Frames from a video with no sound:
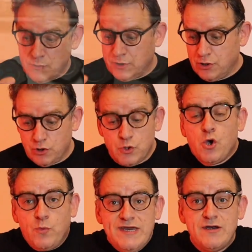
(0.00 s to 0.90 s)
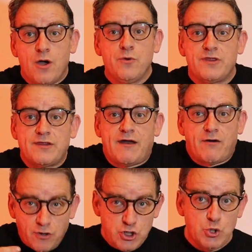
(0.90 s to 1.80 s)
good. We know that there
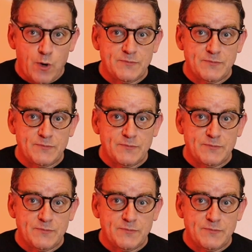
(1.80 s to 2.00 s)
are new